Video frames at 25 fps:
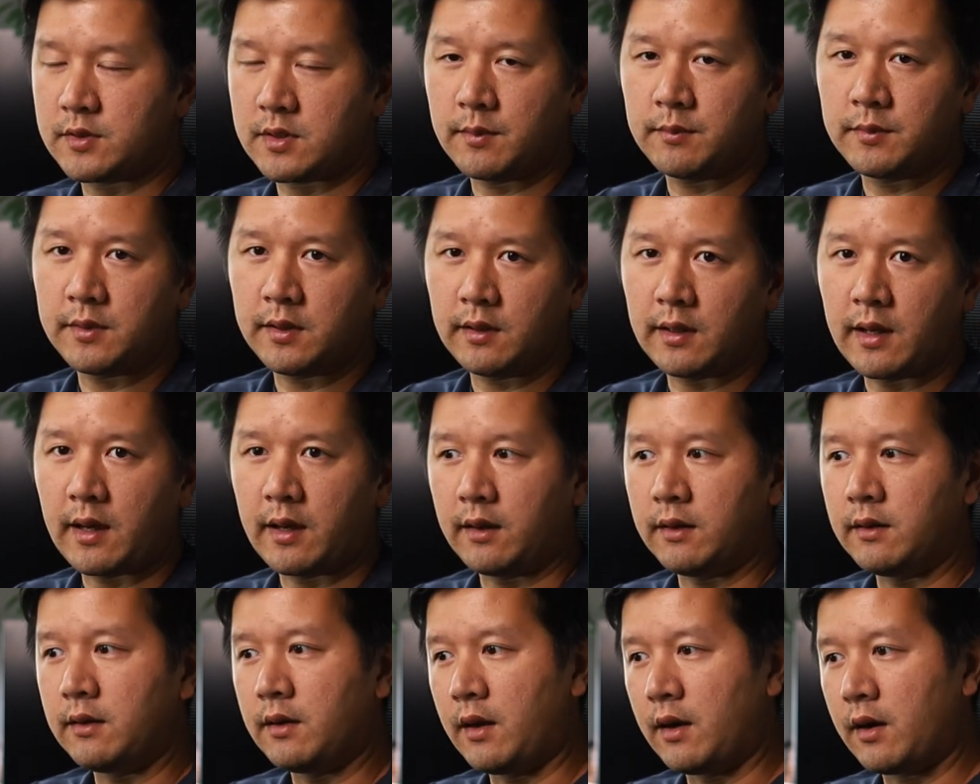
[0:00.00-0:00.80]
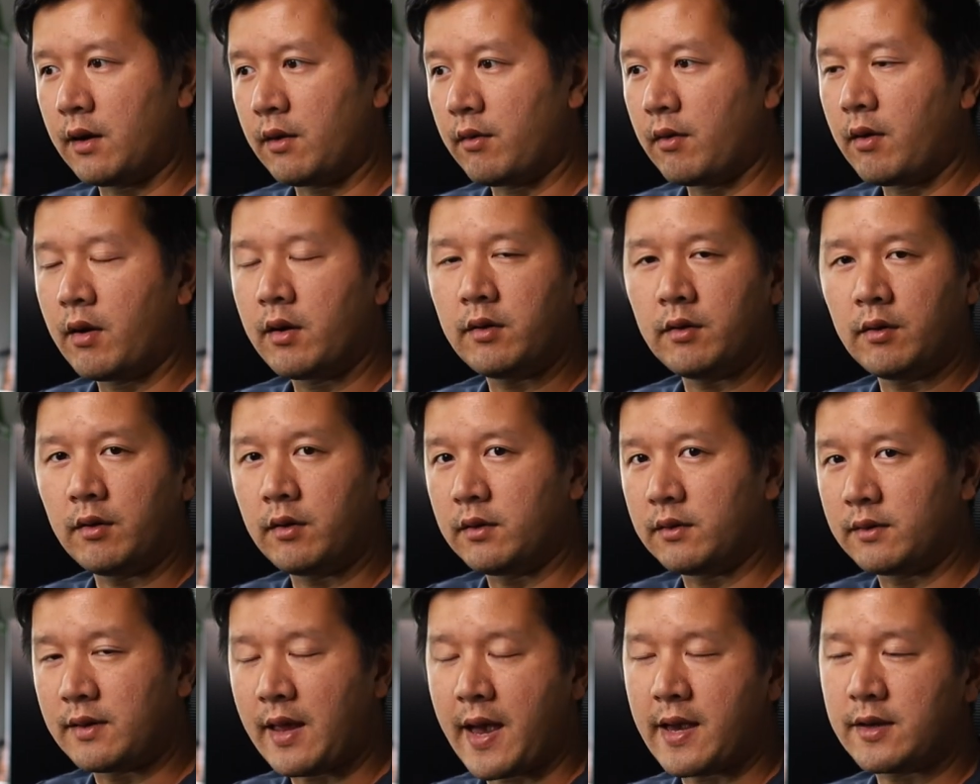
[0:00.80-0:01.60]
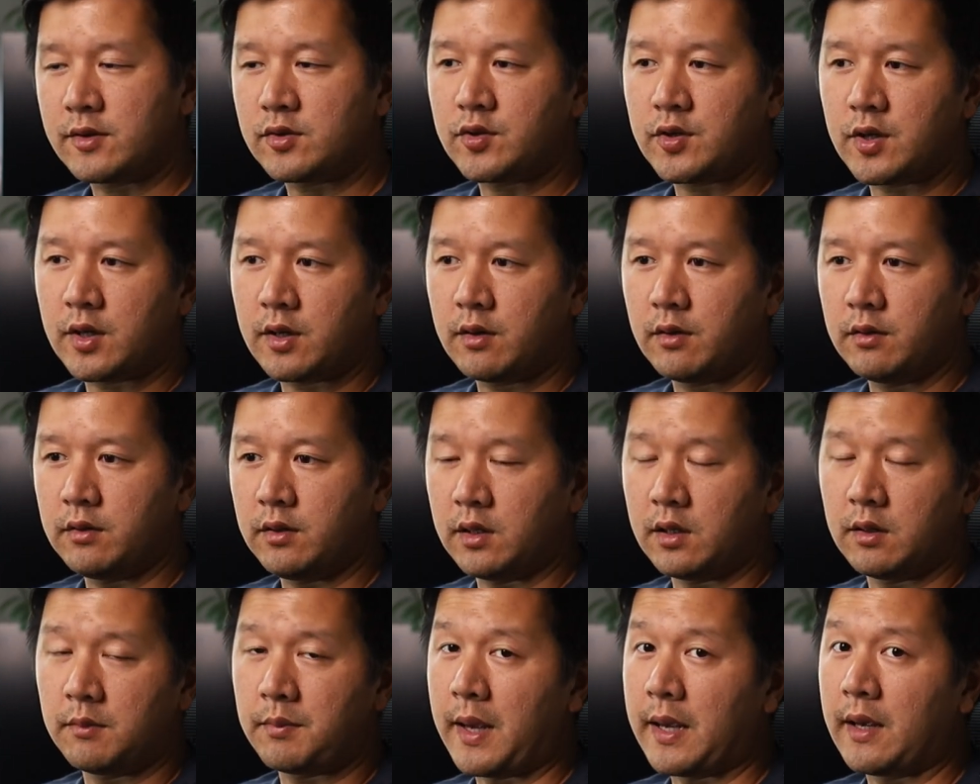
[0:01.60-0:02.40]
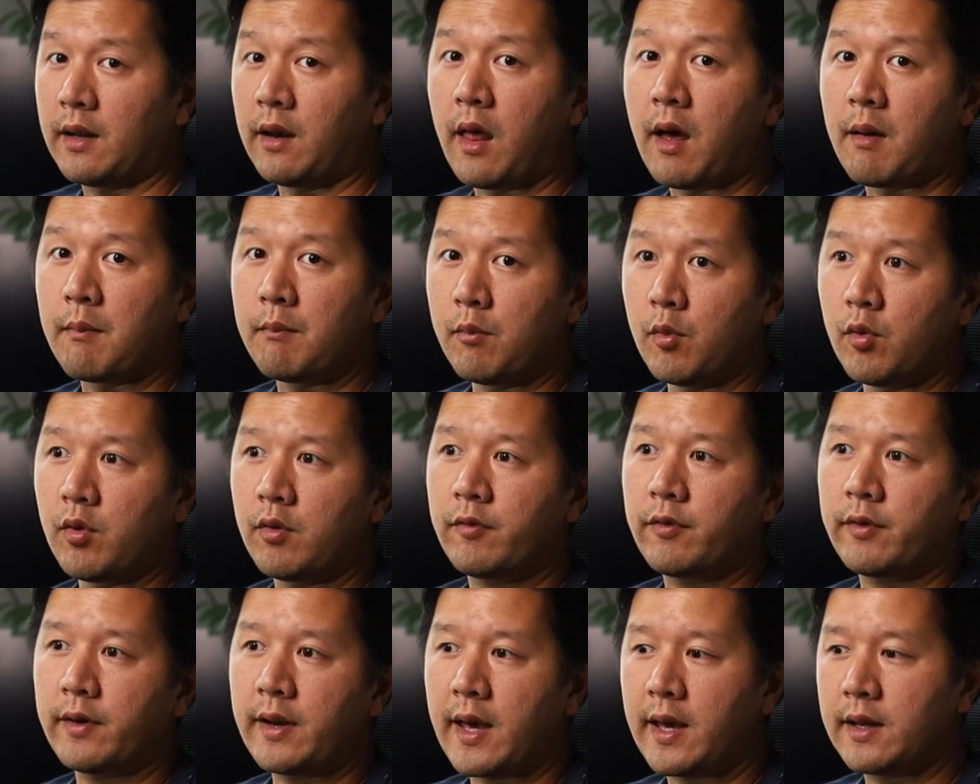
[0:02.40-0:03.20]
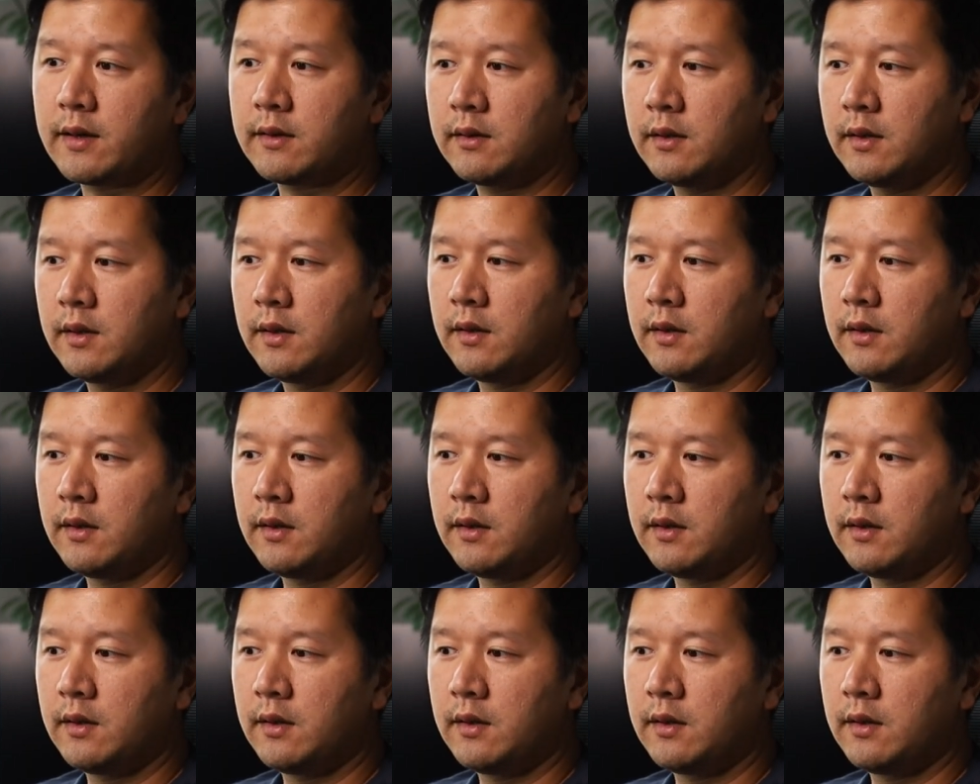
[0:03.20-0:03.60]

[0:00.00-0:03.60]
something like in the Aeron or the task chair, you're gonna pay a lot more for that.